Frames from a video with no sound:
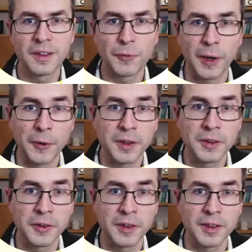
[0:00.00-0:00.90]
found in
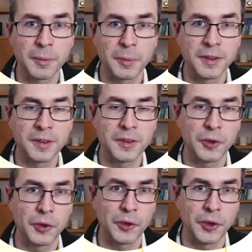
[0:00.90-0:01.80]
your database
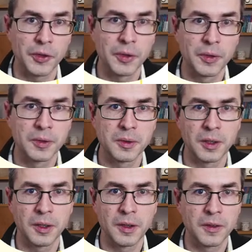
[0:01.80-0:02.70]
or not uh,
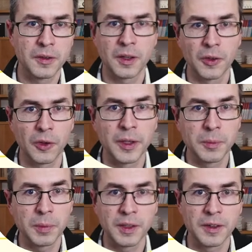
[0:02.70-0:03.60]
and this can already
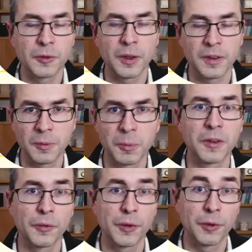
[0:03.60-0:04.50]
be an interesting
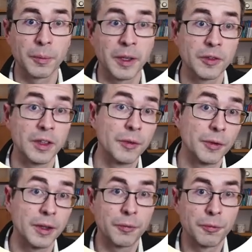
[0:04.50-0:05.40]
piece of information,
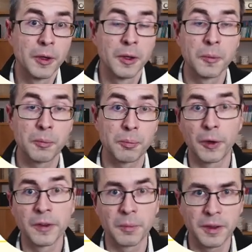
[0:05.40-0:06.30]
even if
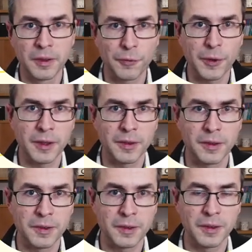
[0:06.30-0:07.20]
possibly the fact
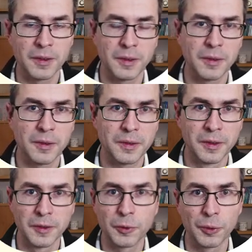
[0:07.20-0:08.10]
is uh,
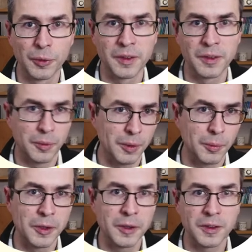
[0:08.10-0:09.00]
still true in the real
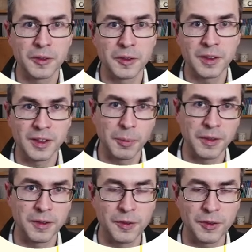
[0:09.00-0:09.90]
world and your
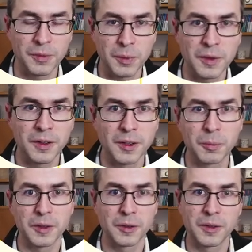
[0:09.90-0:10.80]
database is just missing
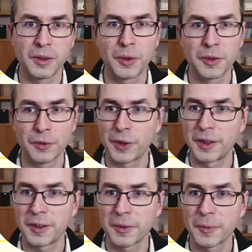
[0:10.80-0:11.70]
it, but you still want to
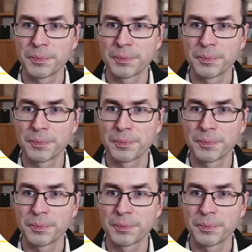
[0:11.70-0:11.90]
find out.